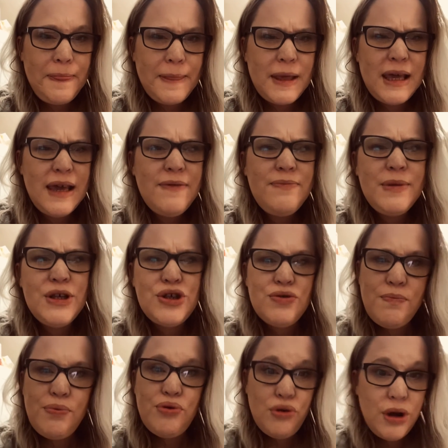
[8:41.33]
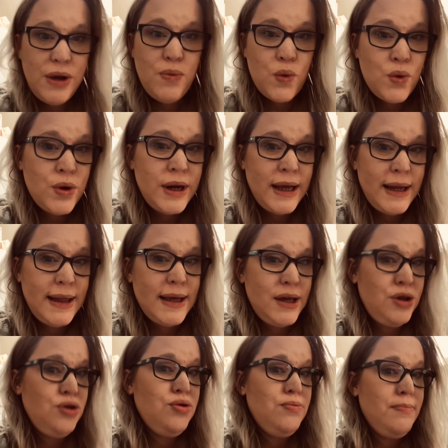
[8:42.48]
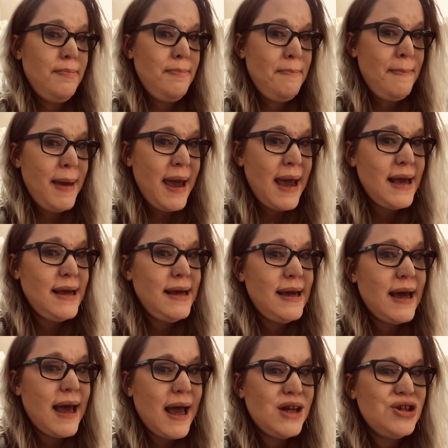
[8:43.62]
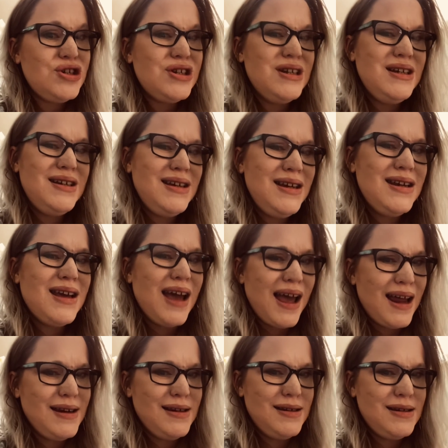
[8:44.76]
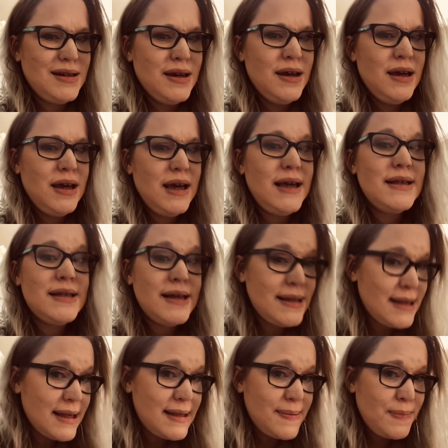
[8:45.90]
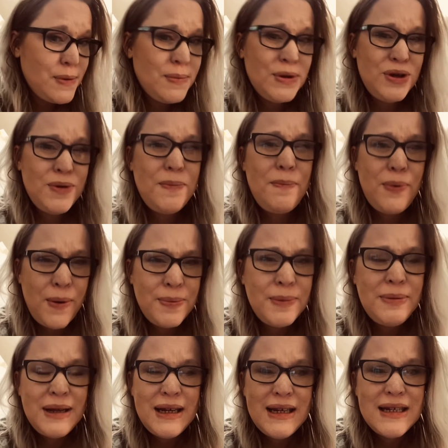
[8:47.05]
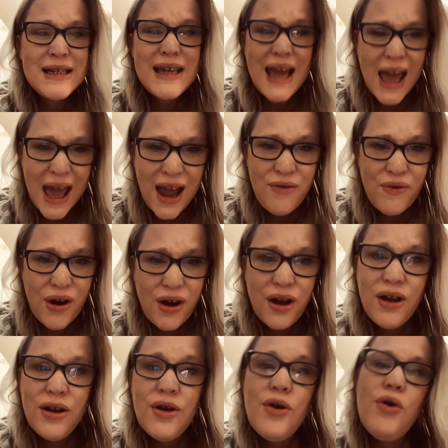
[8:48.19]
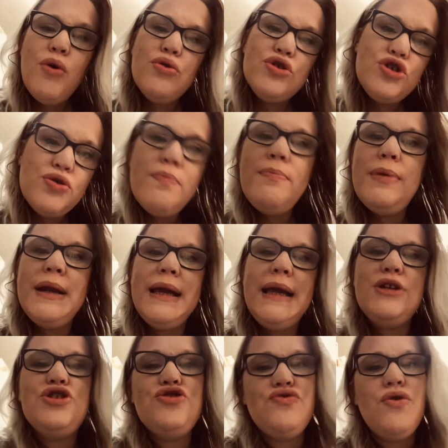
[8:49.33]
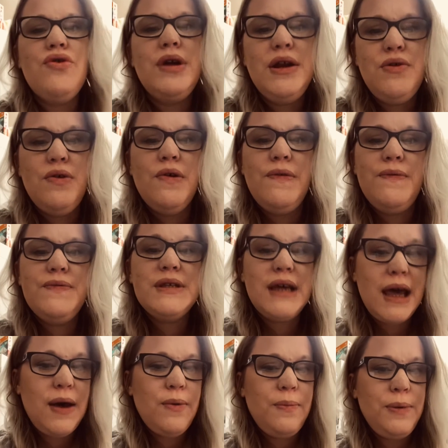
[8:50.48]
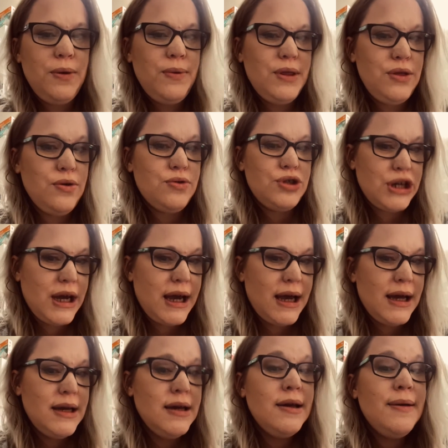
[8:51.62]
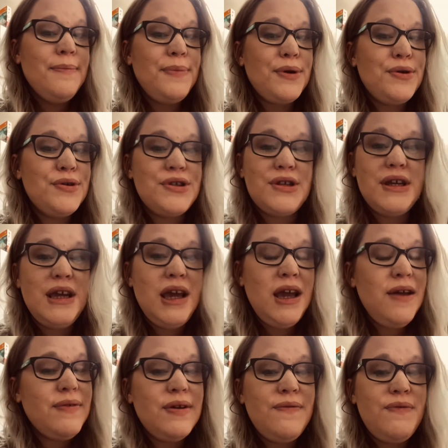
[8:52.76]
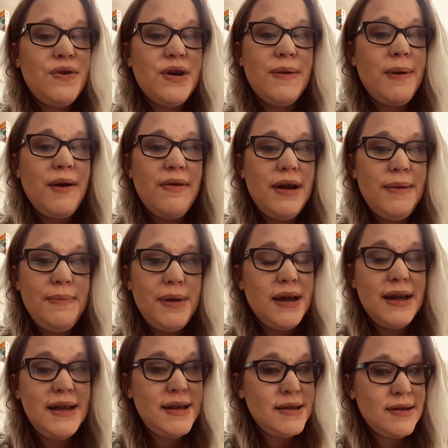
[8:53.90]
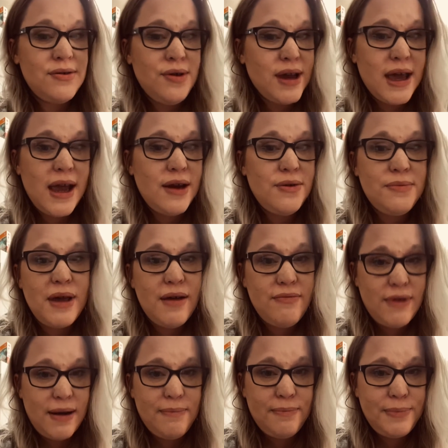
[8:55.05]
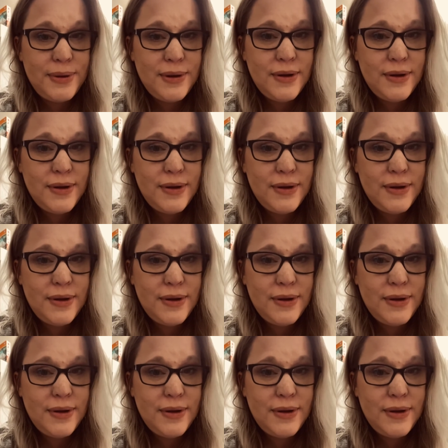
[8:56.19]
Give me some pre-warning that you may actually need a hand. It's accessible, but you probably need a carer or somebody strong enough to help you with your chair, because even a fucking Paralympian is not getting up that ramp.